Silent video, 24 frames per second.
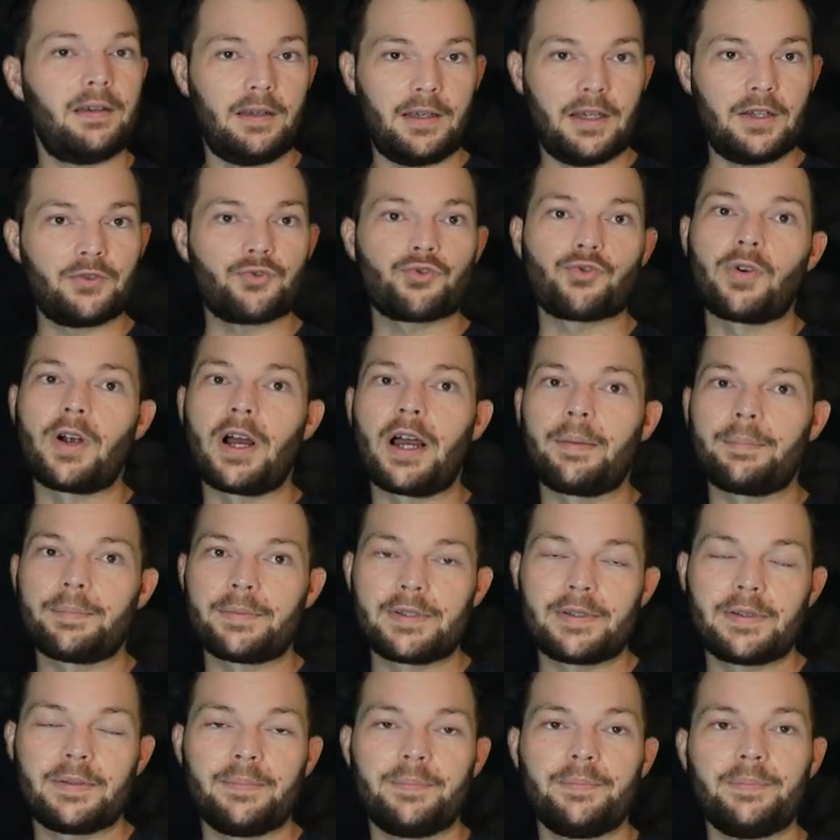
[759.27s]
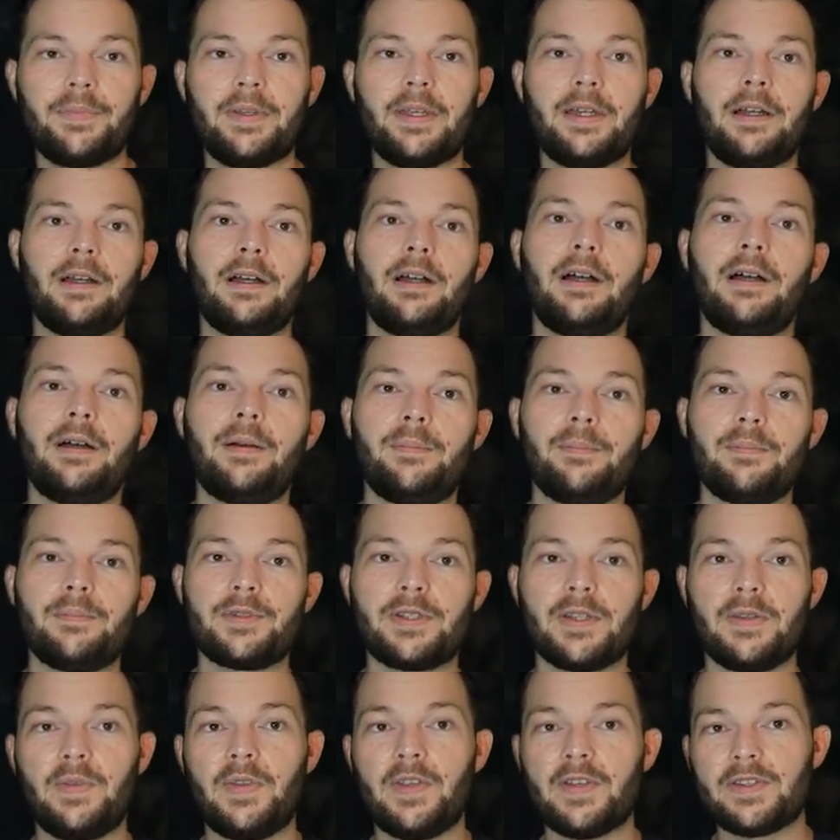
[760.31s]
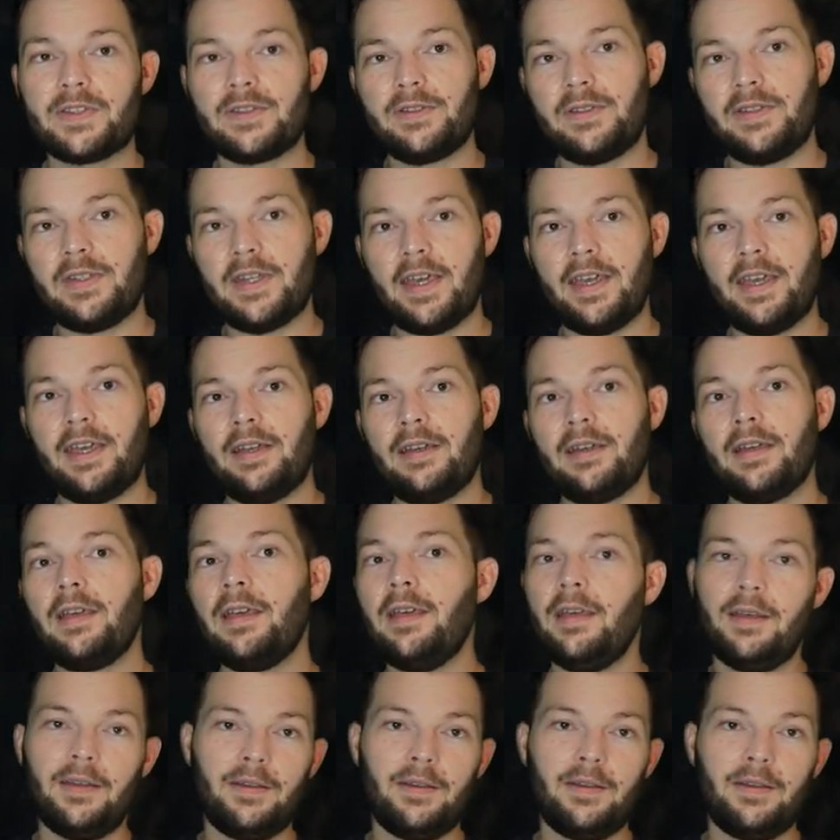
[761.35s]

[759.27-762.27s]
and dropped. Um, to this date,